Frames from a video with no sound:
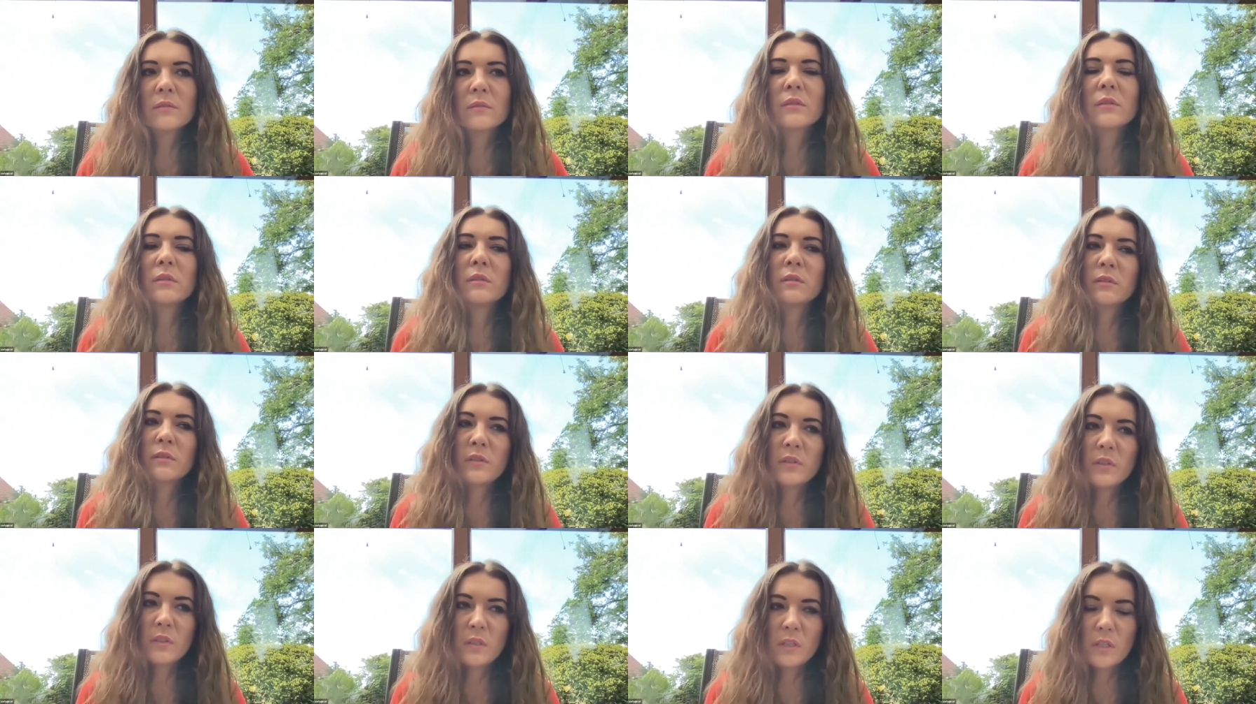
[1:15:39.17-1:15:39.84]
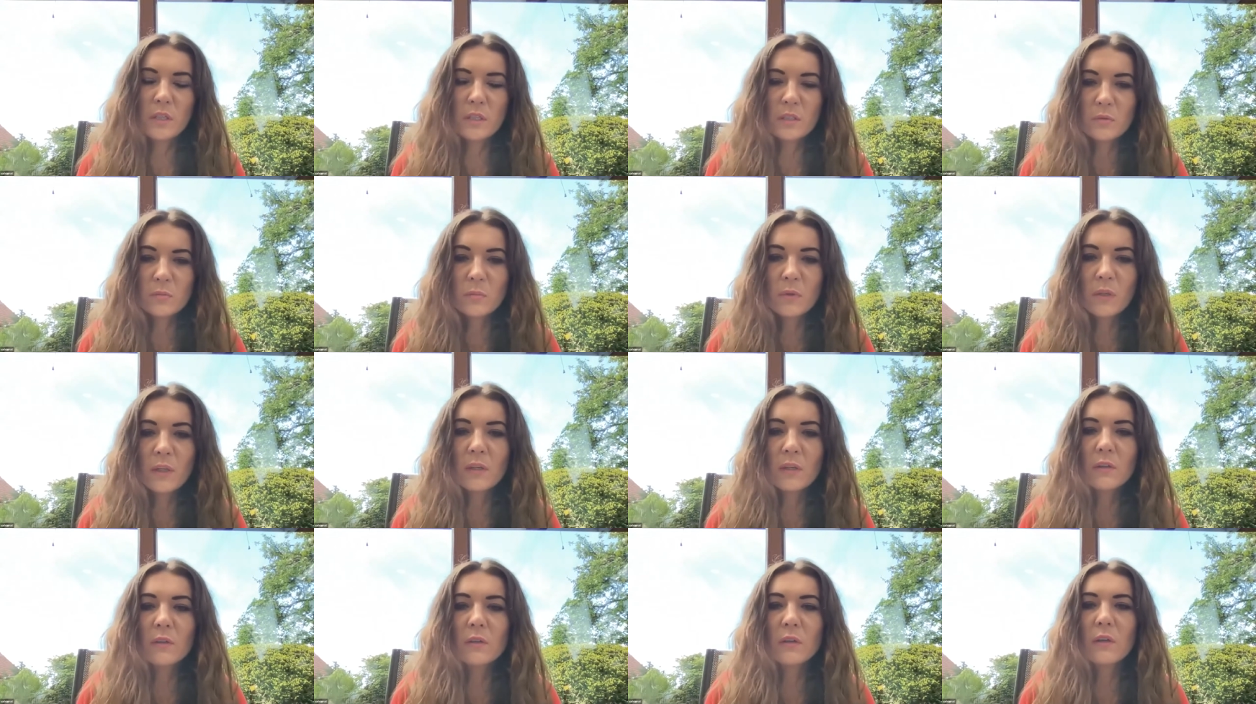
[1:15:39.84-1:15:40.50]
the, the, city is
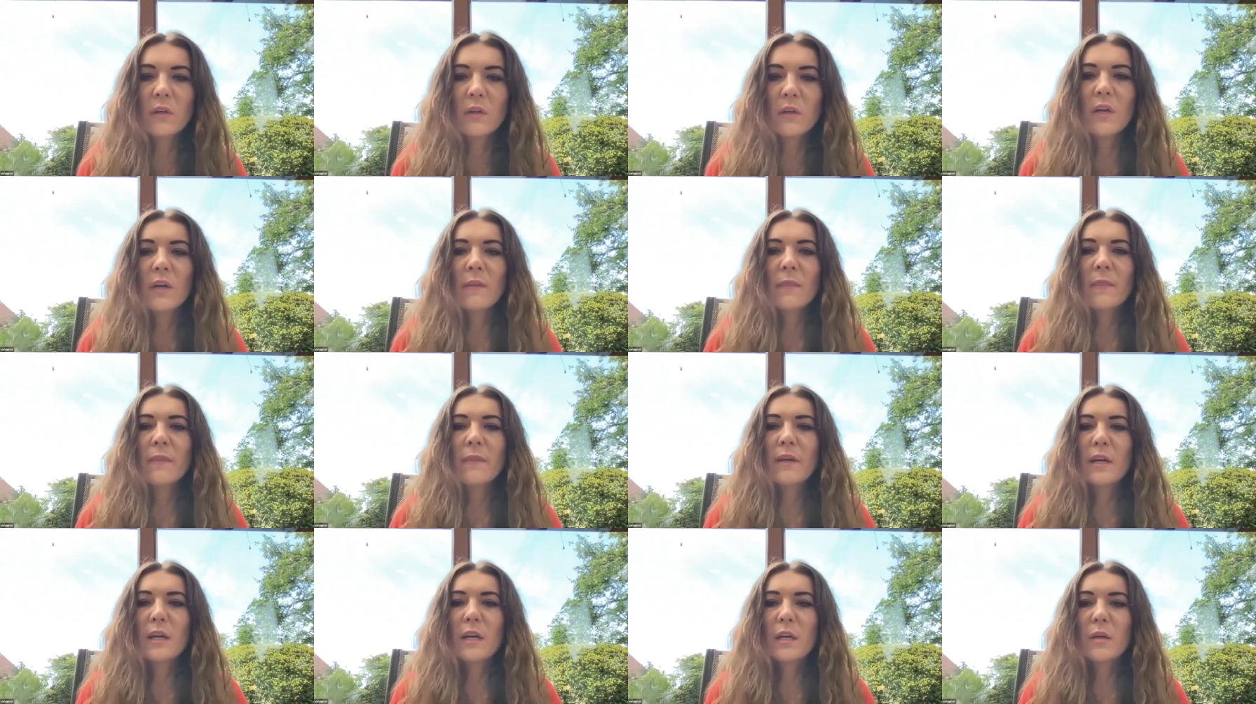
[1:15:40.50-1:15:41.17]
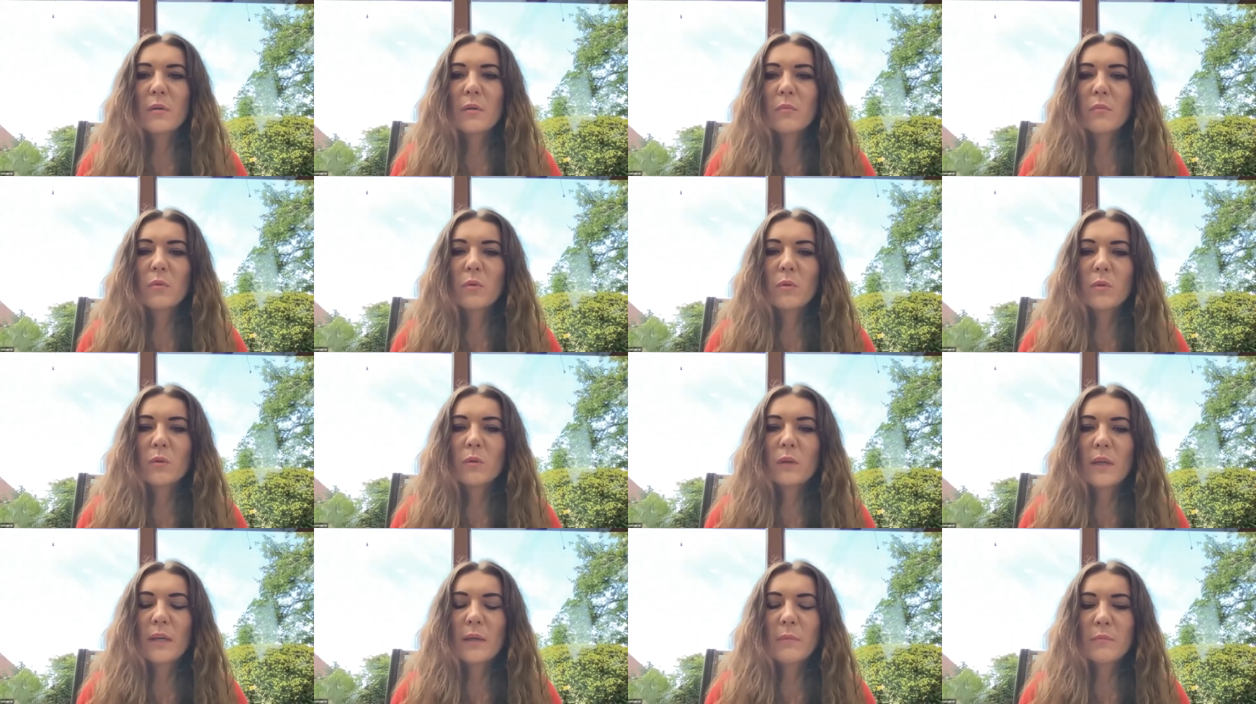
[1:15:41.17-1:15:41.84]
bigger they are
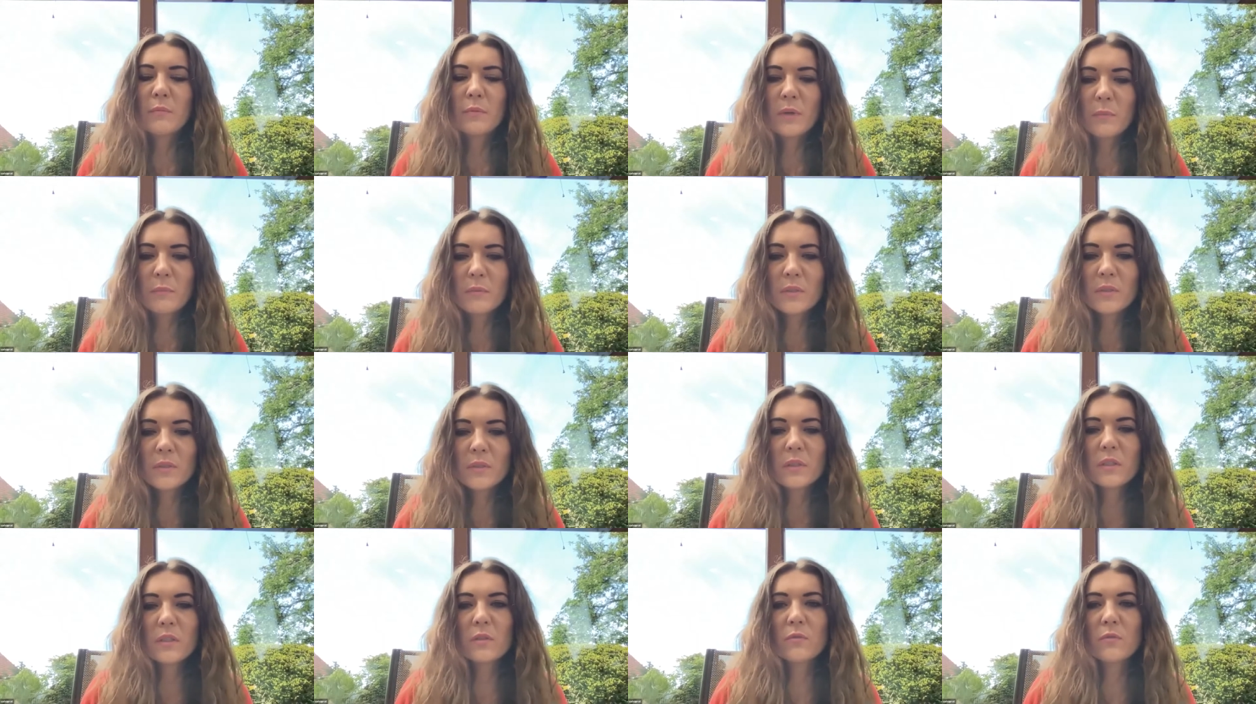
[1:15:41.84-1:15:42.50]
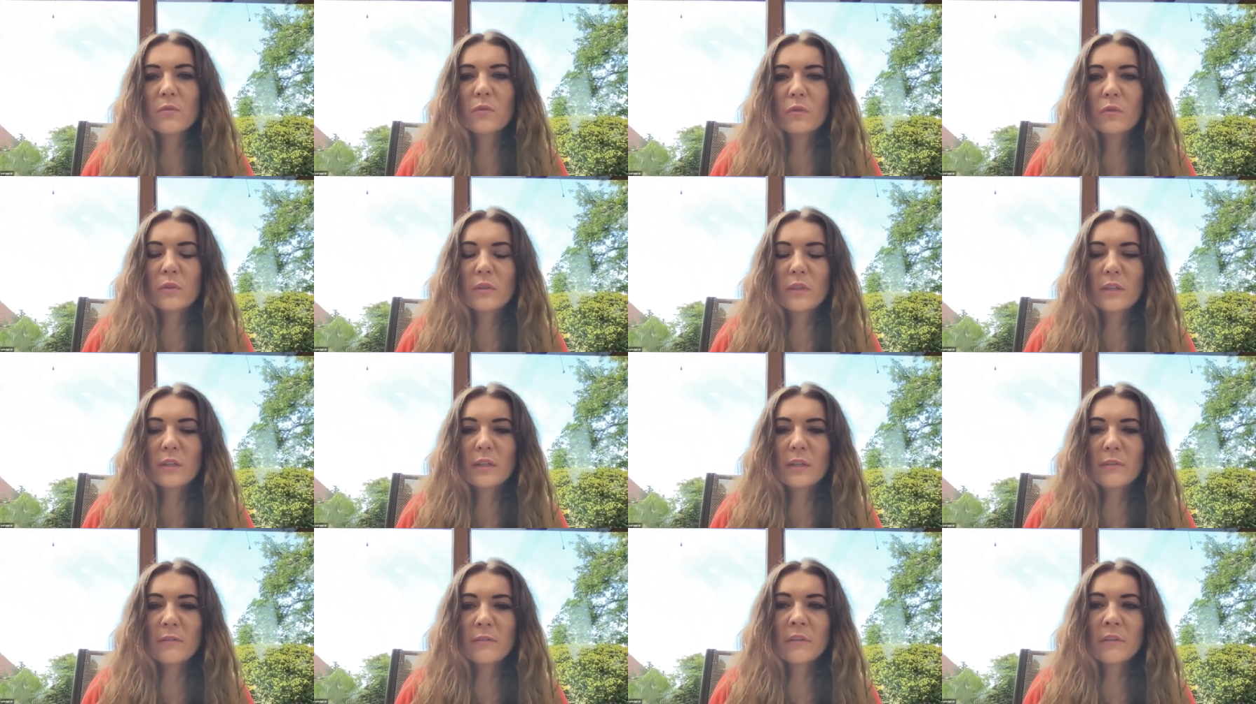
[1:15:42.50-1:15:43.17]
more like premises for
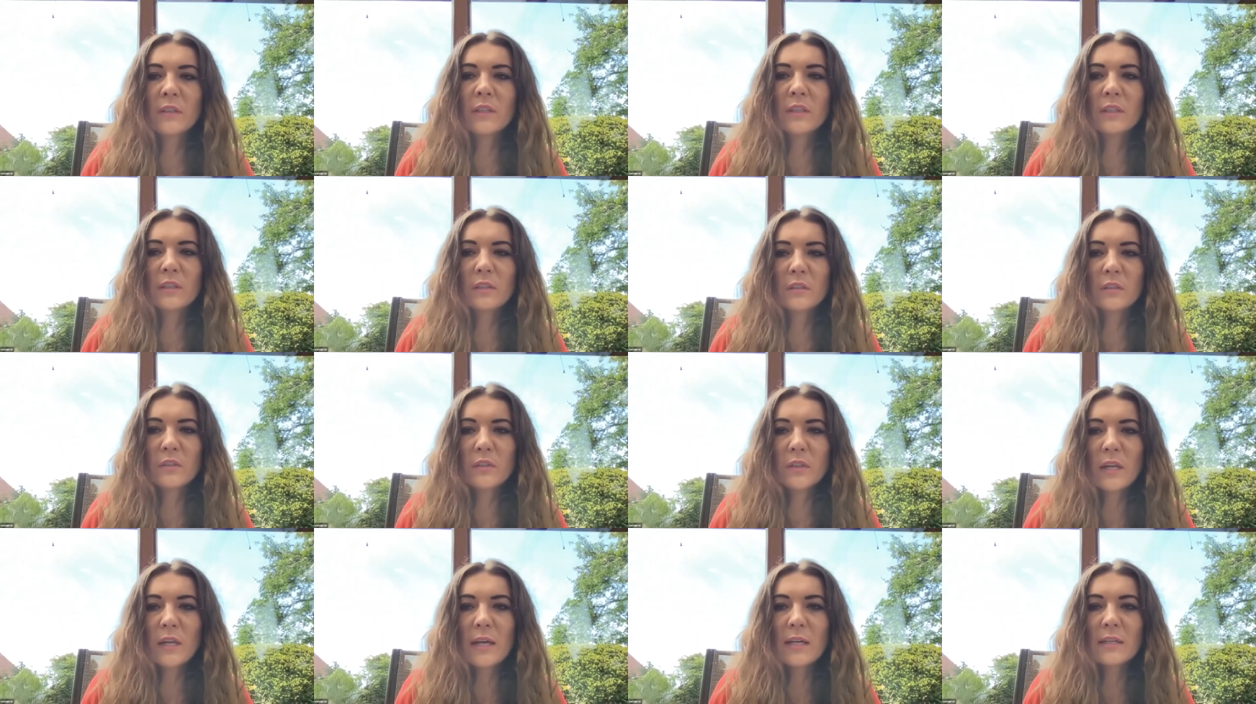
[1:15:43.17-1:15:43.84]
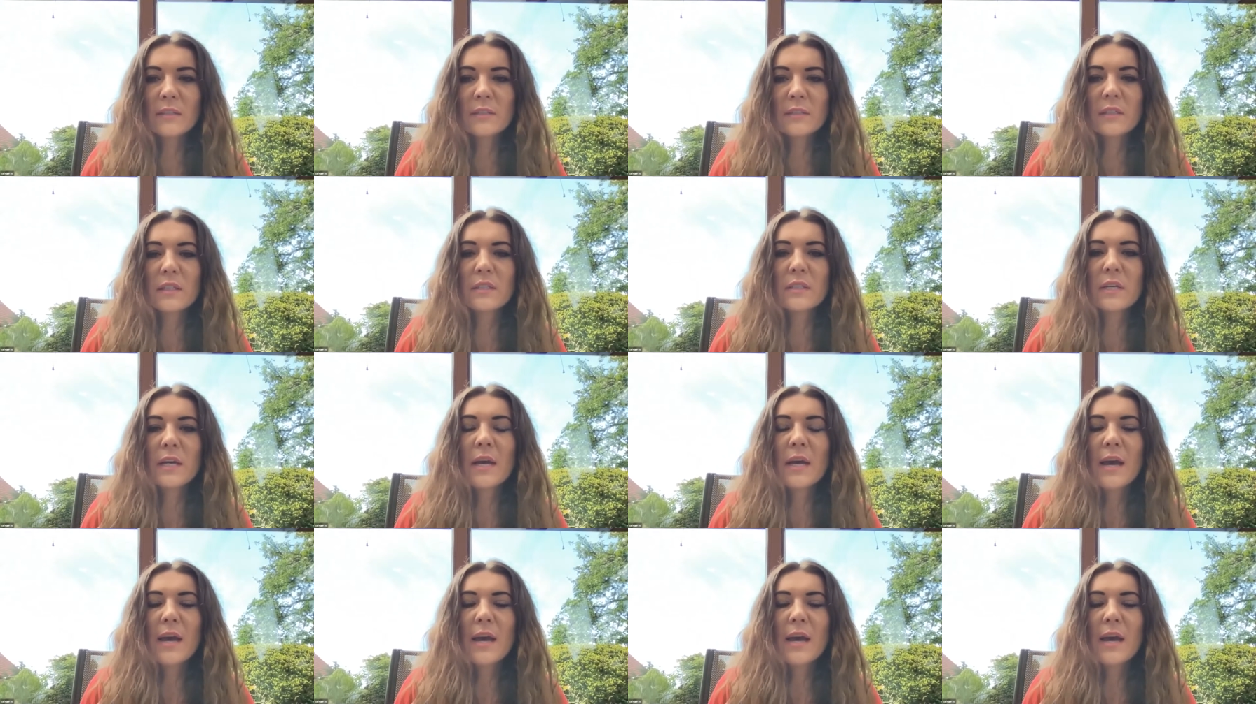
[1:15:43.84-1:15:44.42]
delivering these classes